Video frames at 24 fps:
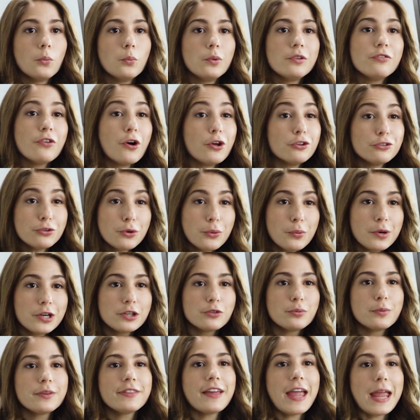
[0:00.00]
We've also
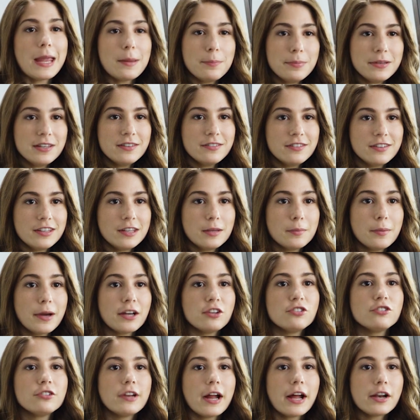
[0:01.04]
worked with APC
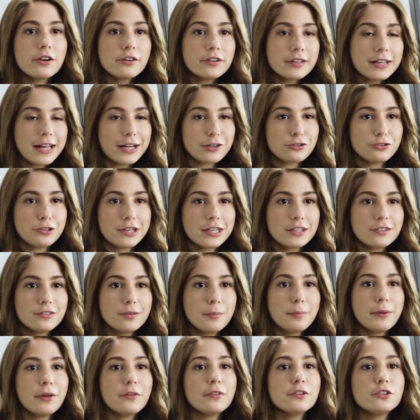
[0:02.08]
by Schneider Electric
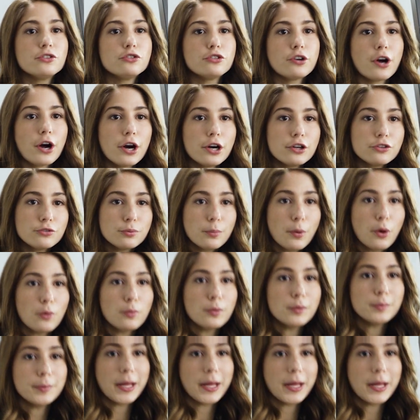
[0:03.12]
to build the Charge mobile